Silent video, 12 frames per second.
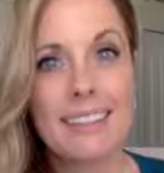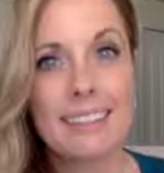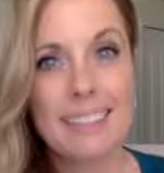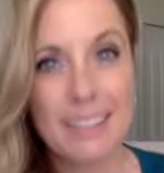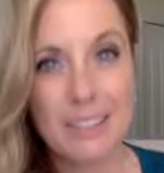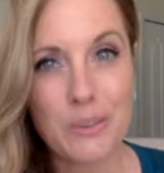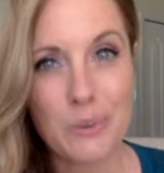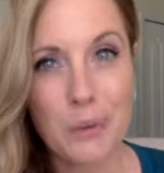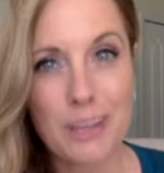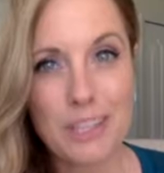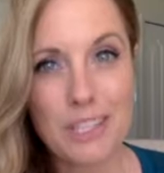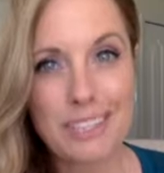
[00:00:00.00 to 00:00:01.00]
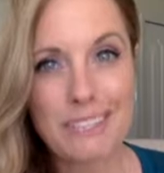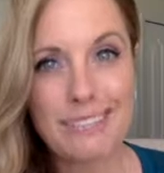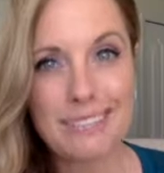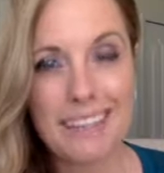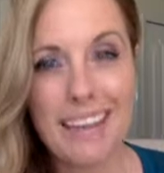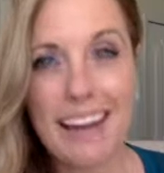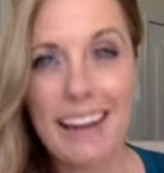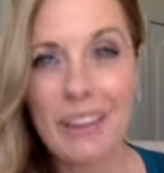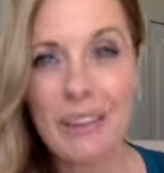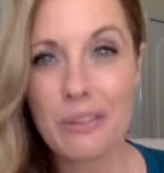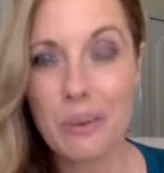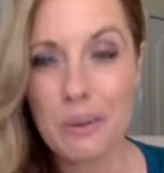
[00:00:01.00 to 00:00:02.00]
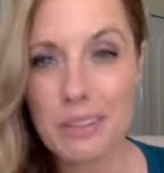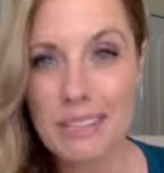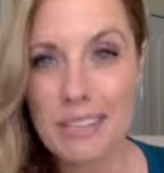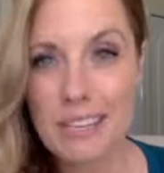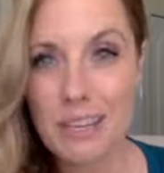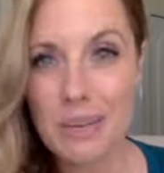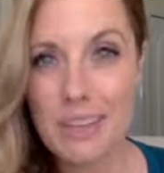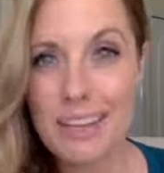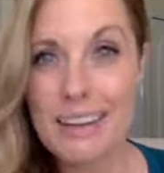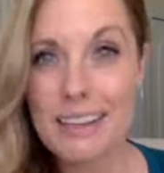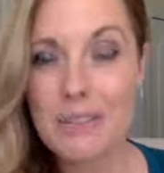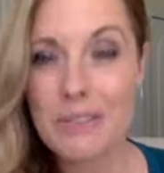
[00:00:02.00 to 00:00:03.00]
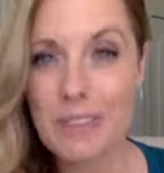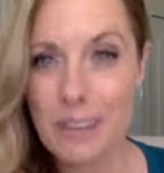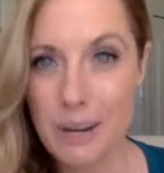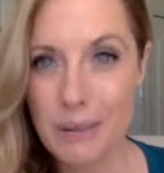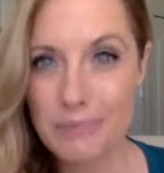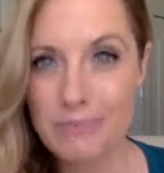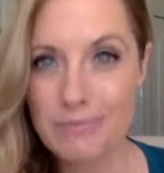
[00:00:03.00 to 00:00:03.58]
Thanks for watching, and I look forward to seeing you in the next video.